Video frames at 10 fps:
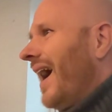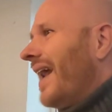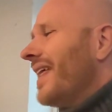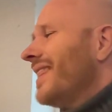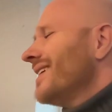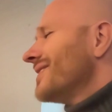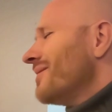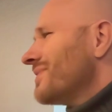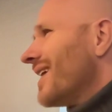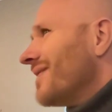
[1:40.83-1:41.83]
I think
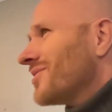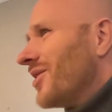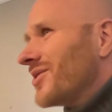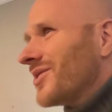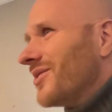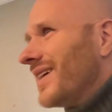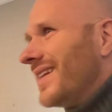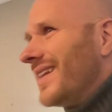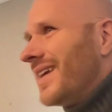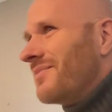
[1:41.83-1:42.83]
sometimes also
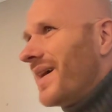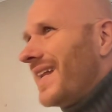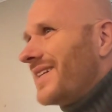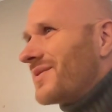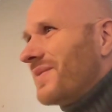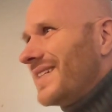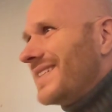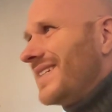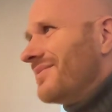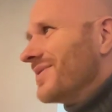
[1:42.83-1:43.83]
in management
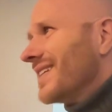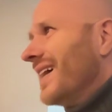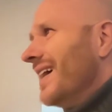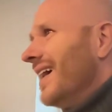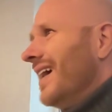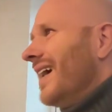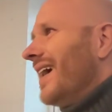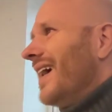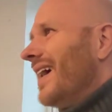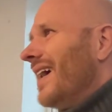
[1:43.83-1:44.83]
teams,
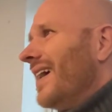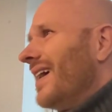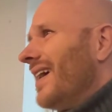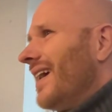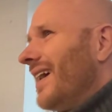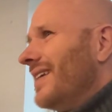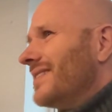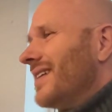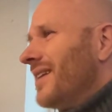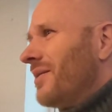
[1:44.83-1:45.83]

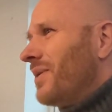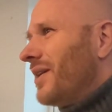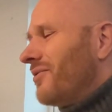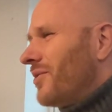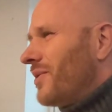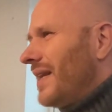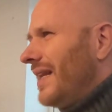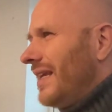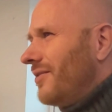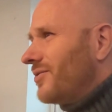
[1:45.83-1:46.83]
it's a little bit of a
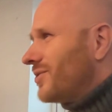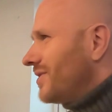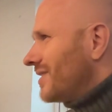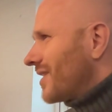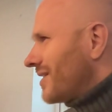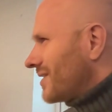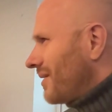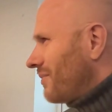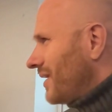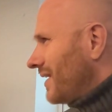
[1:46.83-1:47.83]
relief to discuss
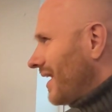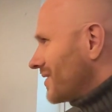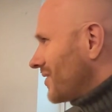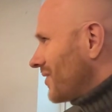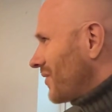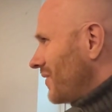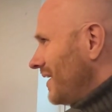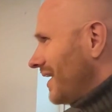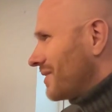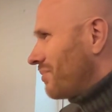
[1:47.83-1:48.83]
something as
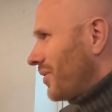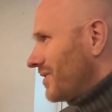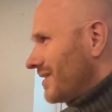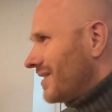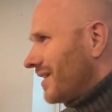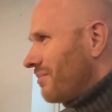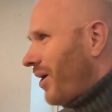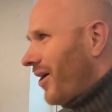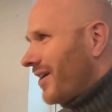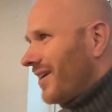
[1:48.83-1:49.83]
concrete as purchasing a
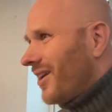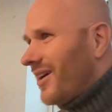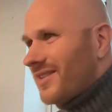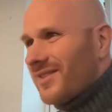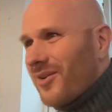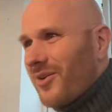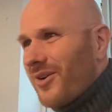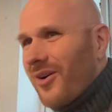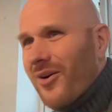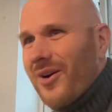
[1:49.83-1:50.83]
parking lot
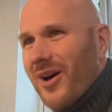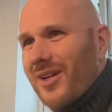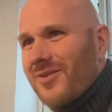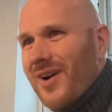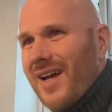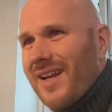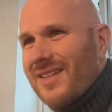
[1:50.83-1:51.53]
or not, right?